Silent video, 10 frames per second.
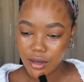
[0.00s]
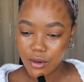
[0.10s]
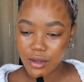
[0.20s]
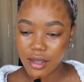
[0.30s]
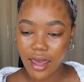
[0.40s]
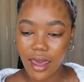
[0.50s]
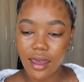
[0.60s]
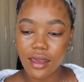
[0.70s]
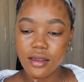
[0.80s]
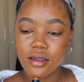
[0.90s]

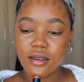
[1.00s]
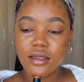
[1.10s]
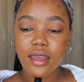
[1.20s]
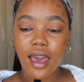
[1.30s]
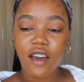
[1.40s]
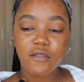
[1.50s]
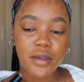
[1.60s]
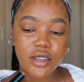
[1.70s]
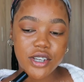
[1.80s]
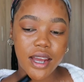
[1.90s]
okay. There have
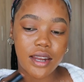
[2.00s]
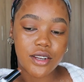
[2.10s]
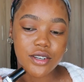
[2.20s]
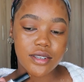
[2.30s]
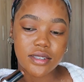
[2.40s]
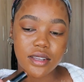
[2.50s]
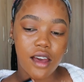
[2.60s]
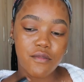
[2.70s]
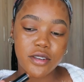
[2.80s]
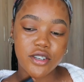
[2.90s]
been challenges. There
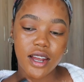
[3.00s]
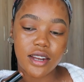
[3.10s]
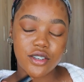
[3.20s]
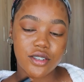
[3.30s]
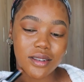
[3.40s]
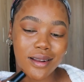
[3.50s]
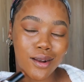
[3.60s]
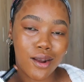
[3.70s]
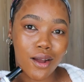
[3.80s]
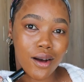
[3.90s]
have been challenges, a
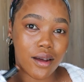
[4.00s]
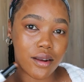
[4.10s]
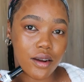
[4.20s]
lot